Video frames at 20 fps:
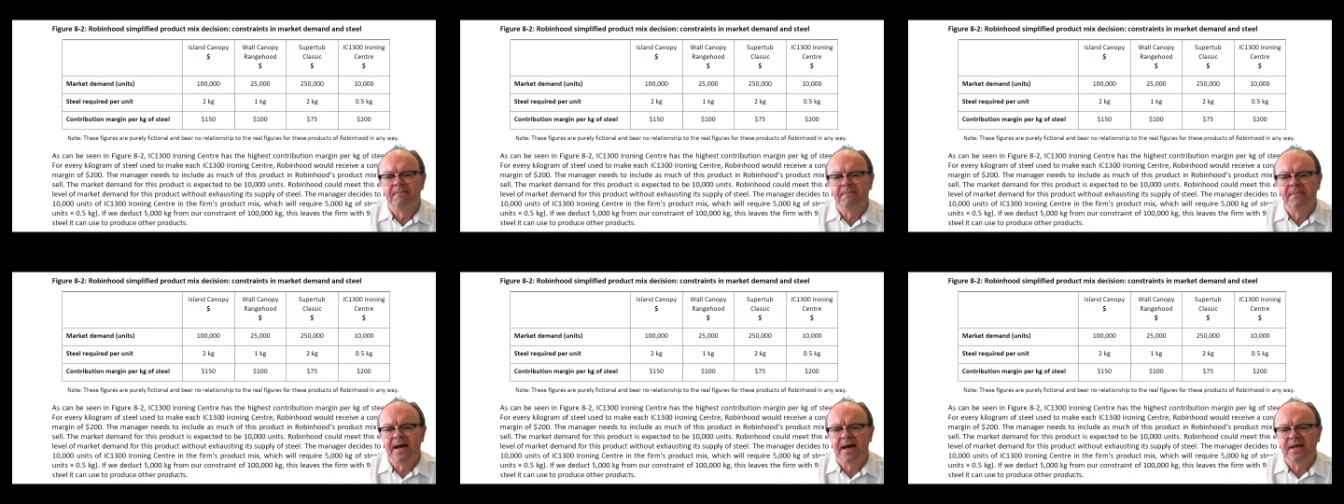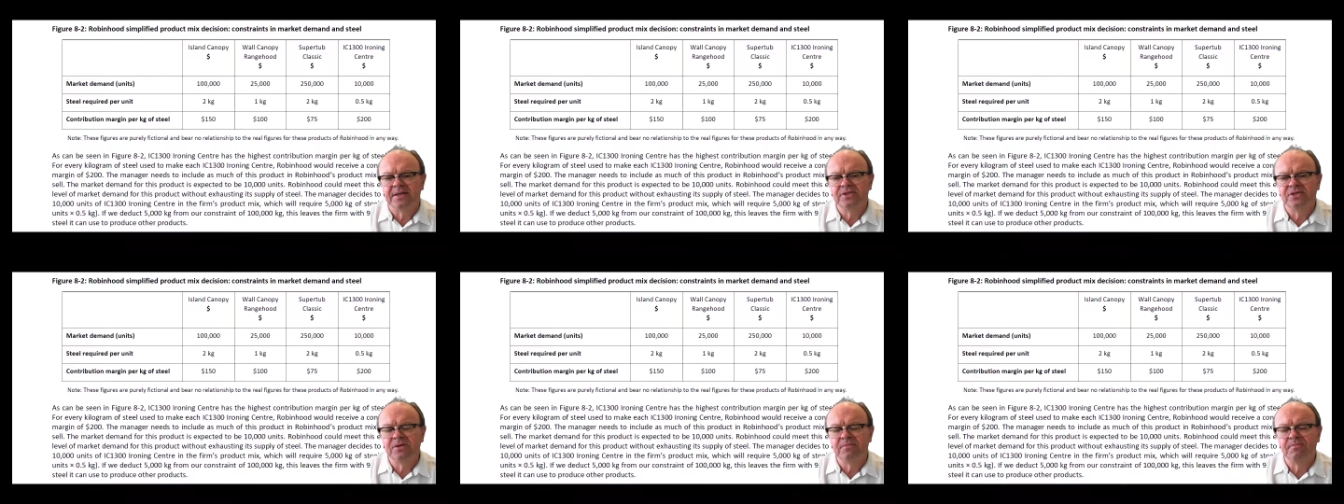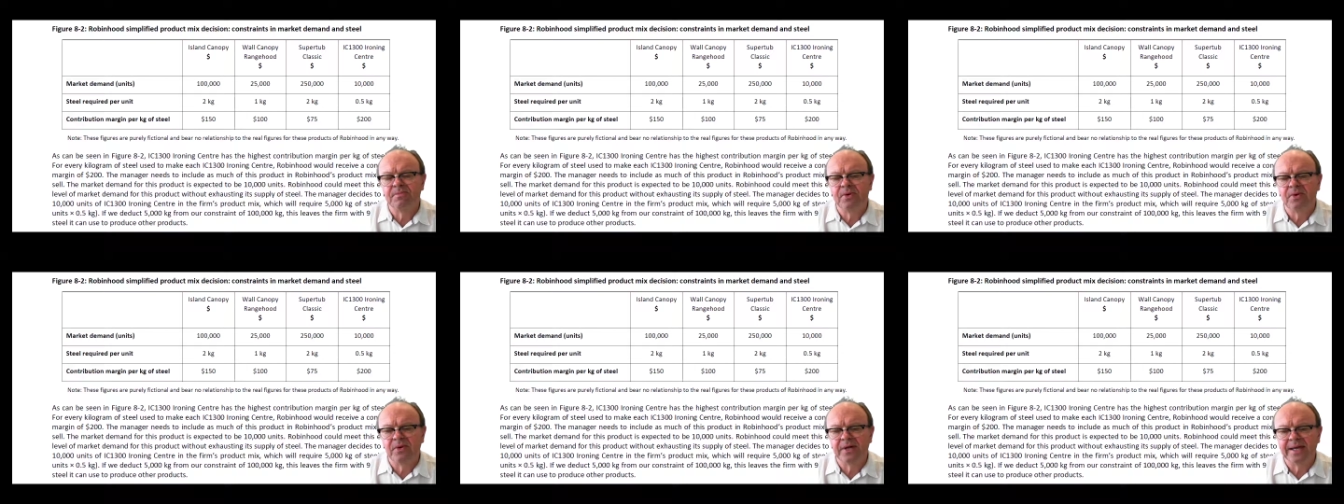
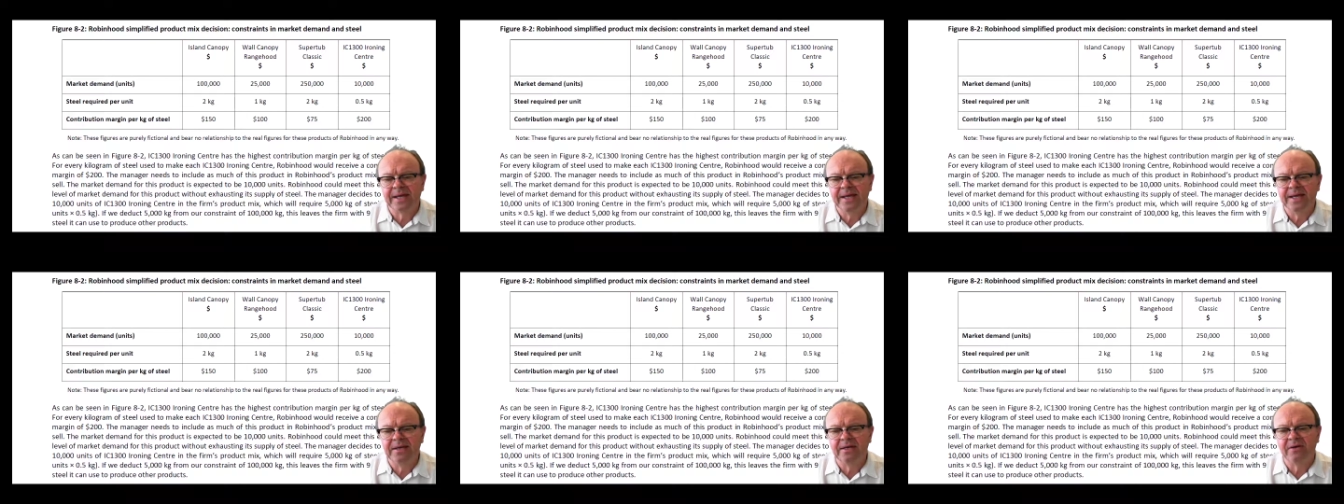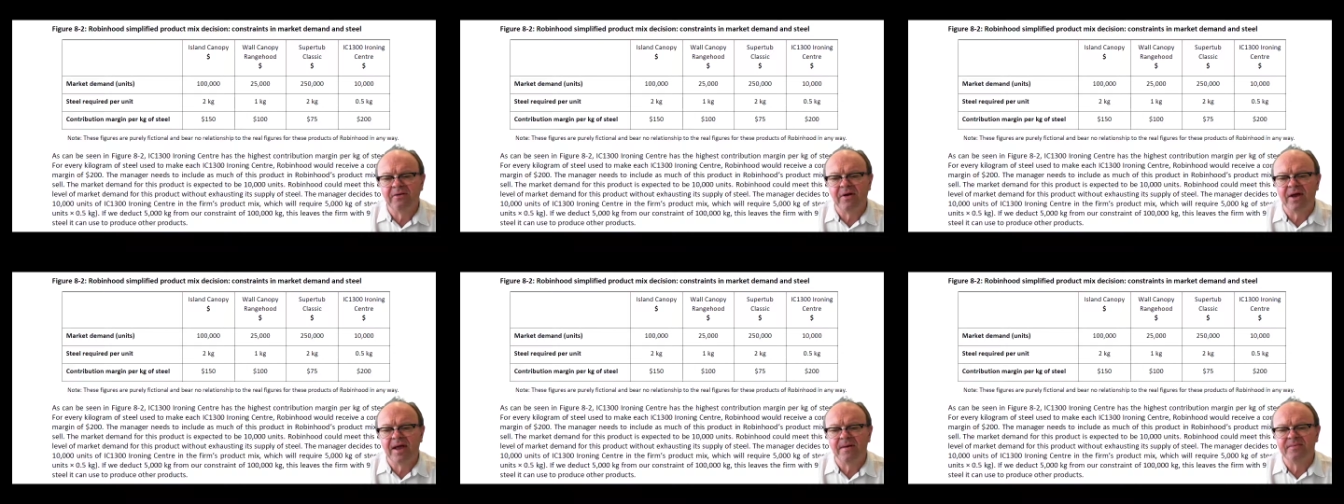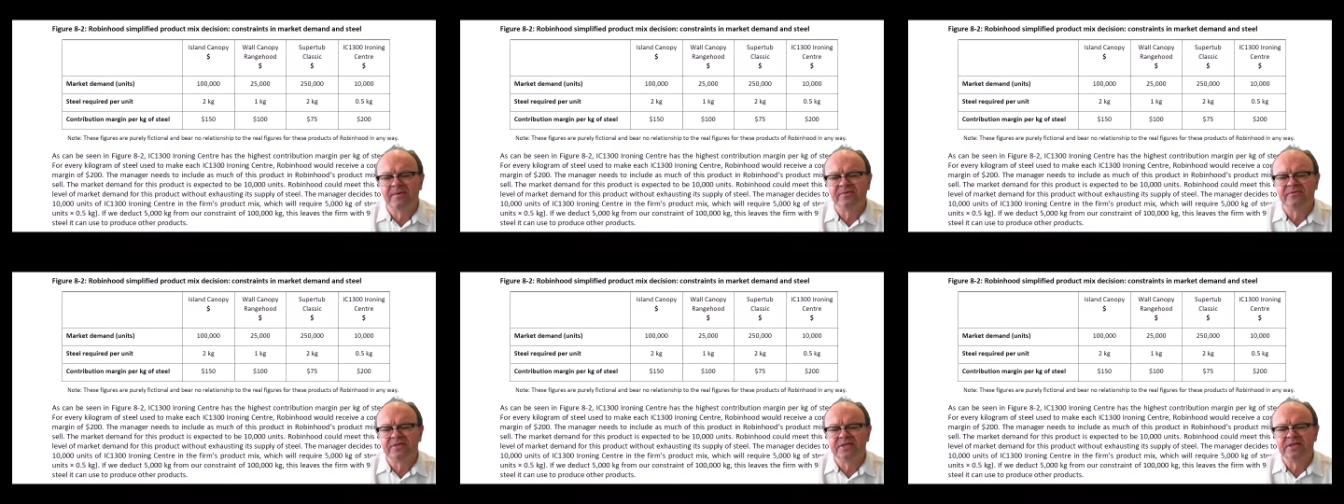margin per
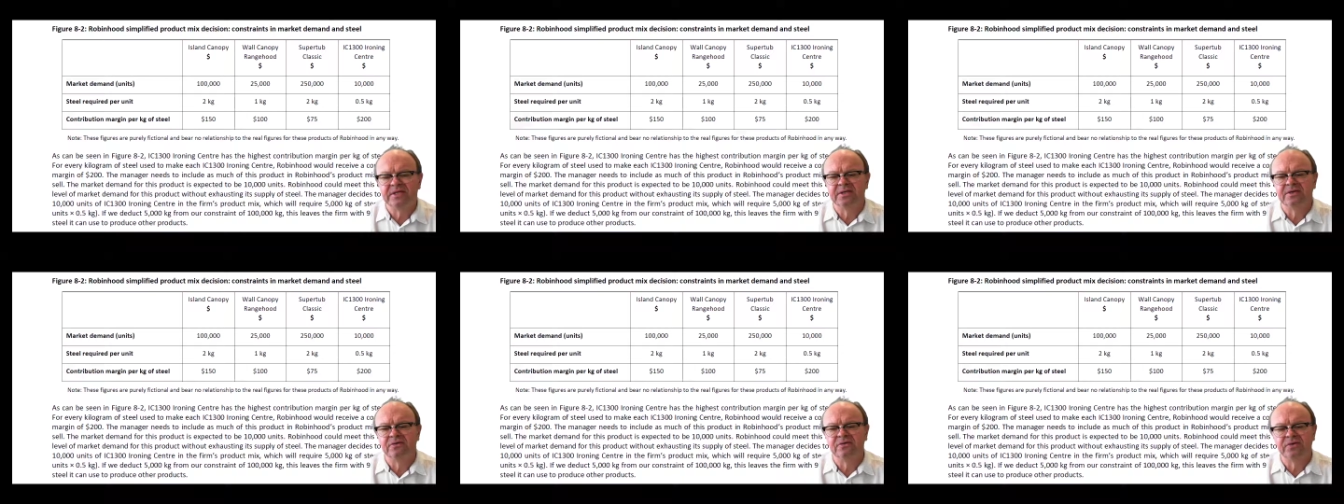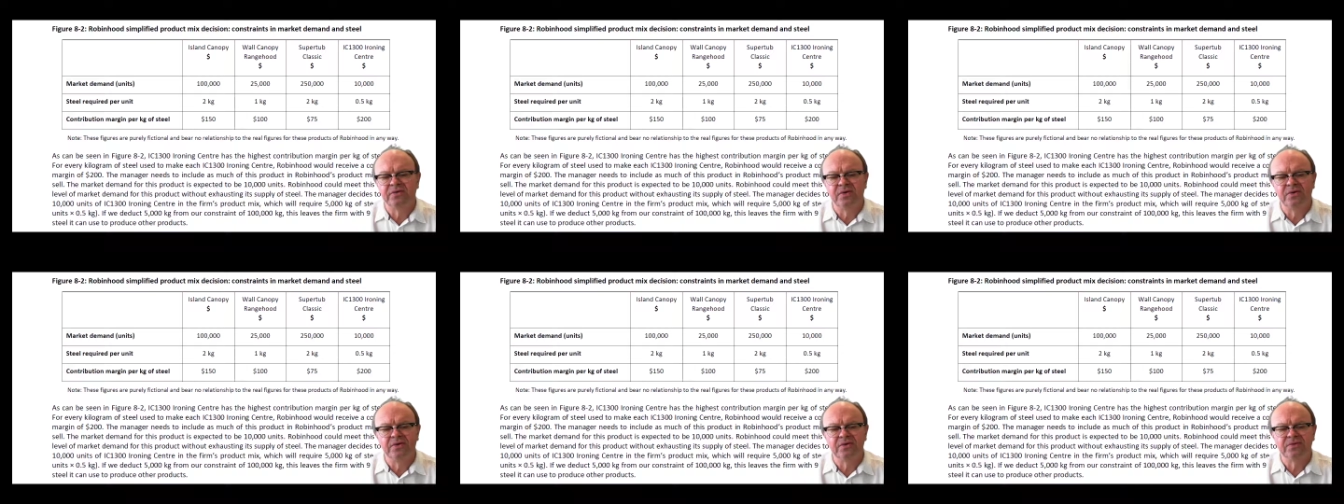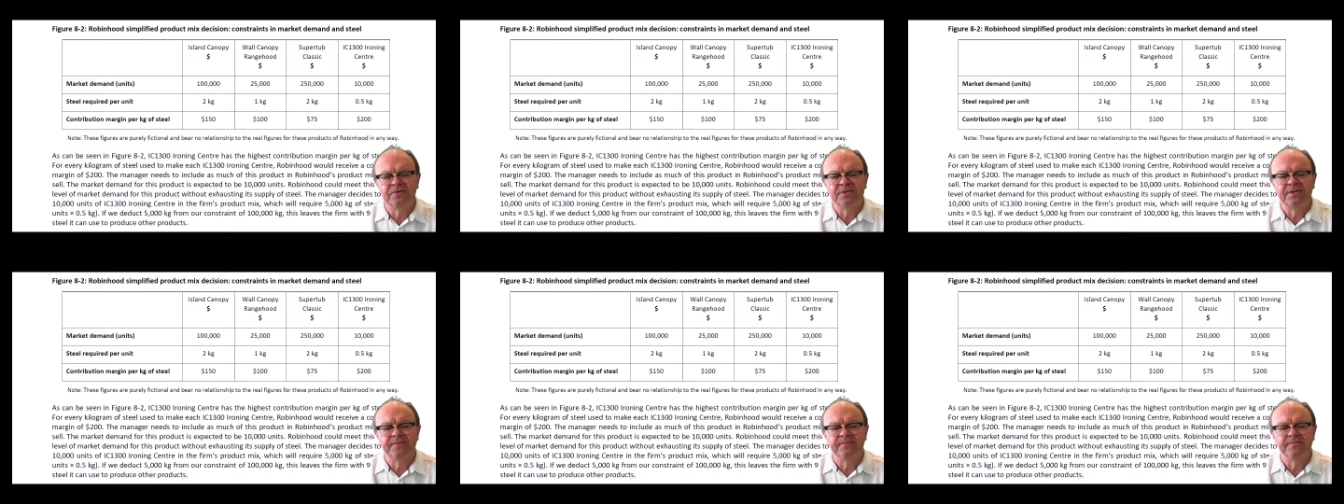kilogram of steel
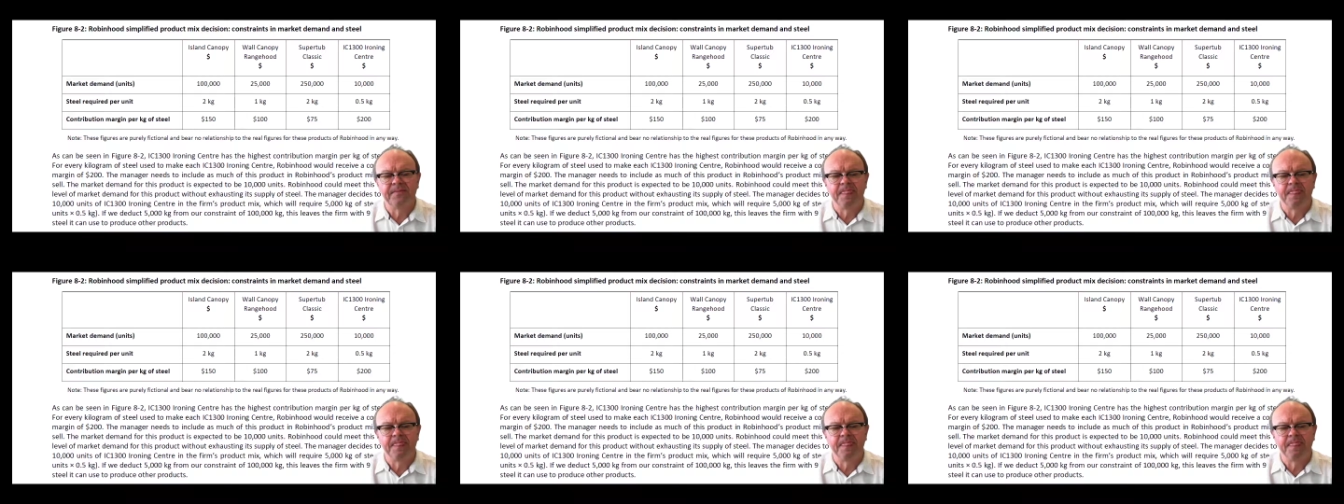used.